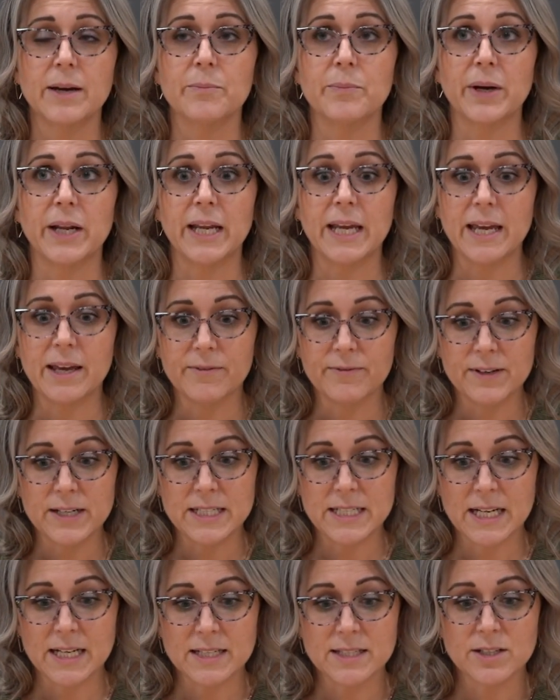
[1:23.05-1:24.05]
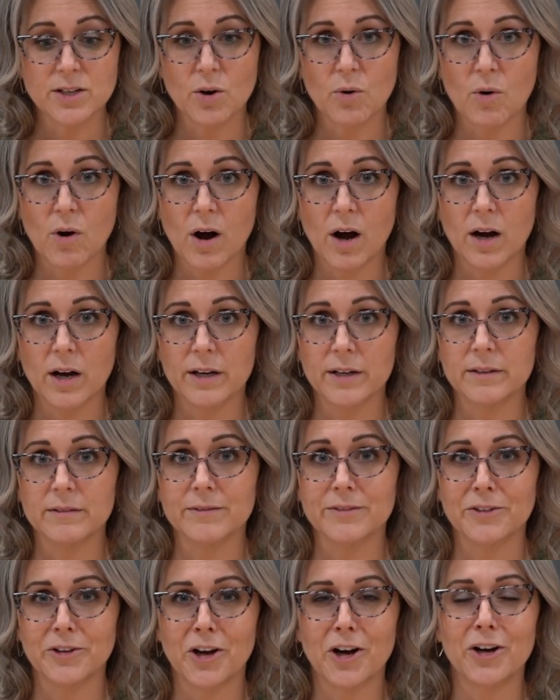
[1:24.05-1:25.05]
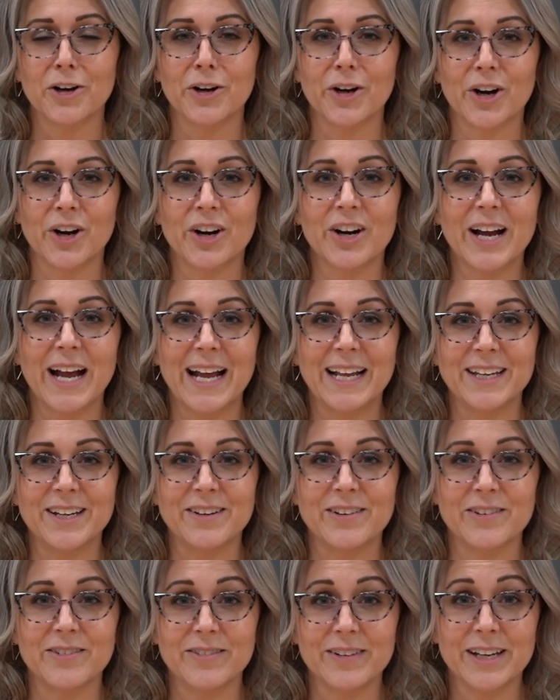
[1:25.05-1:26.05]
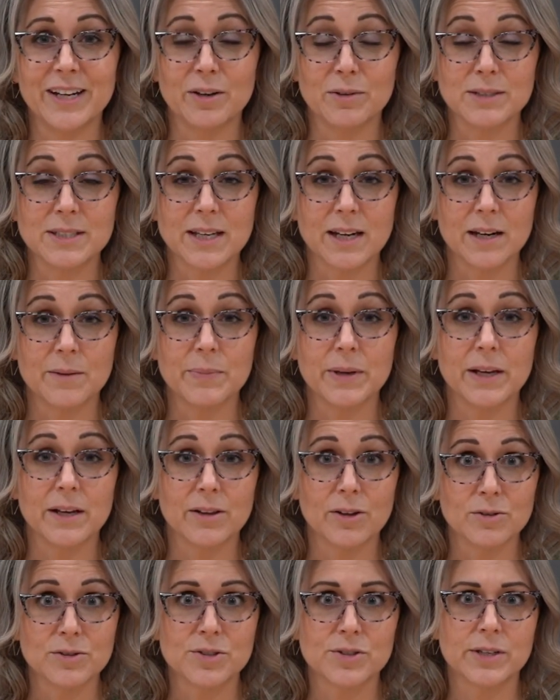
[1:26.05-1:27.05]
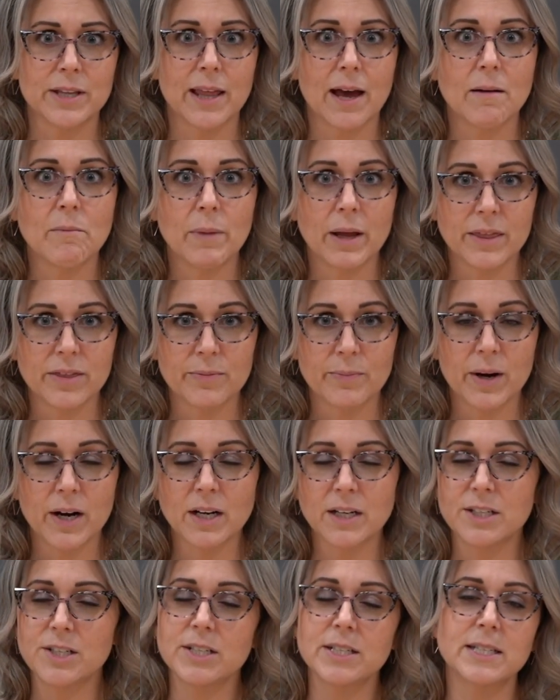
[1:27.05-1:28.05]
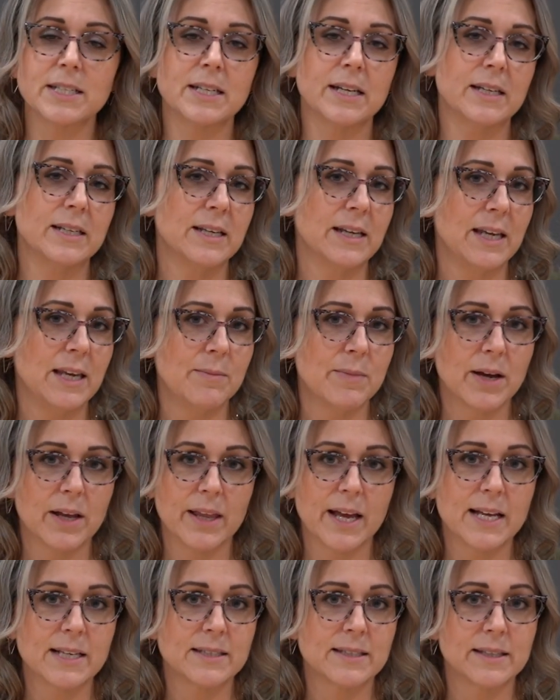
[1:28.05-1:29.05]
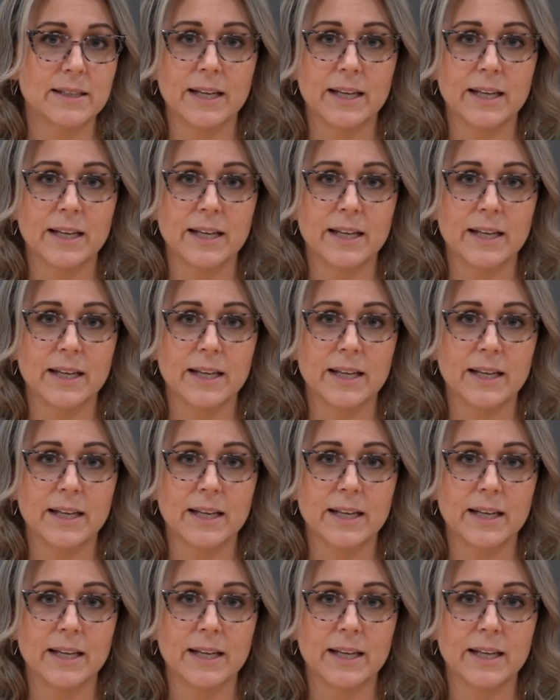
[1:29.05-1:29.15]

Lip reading: But if it does go on longer and it's going to be closer to that month mark, just email us,